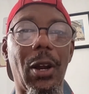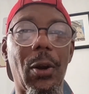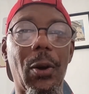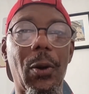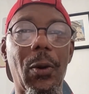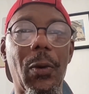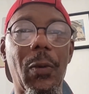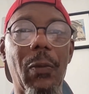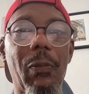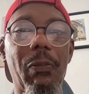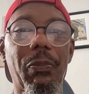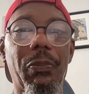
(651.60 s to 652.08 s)

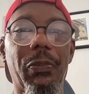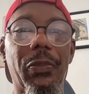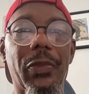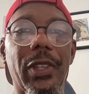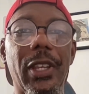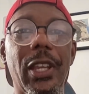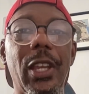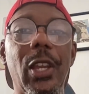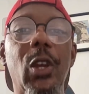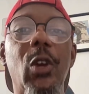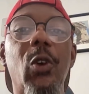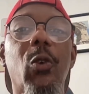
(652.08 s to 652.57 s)
home,
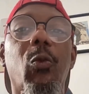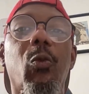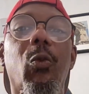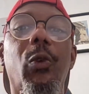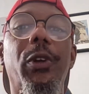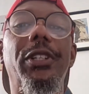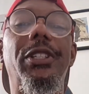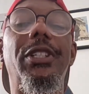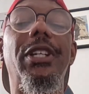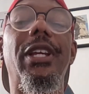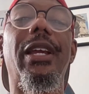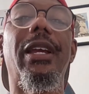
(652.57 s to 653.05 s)

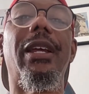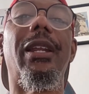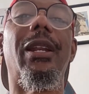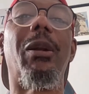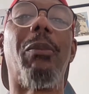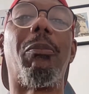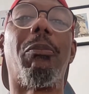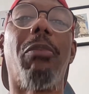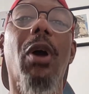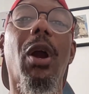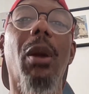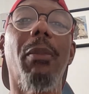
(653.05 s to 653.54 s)
renting an
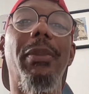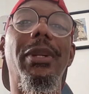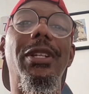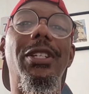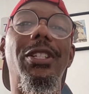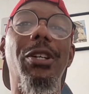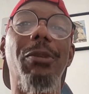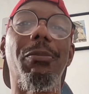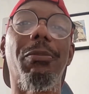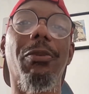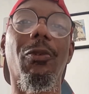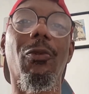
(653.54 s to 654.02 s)
apartment
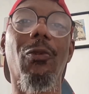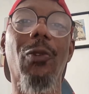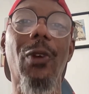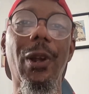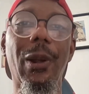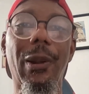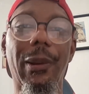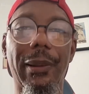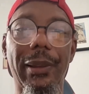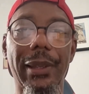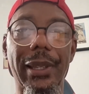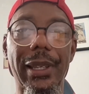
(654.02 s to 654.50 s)

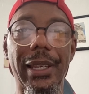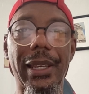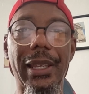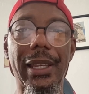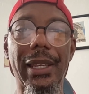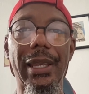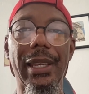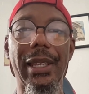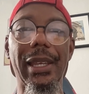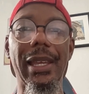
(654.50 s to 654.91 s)
temporarily,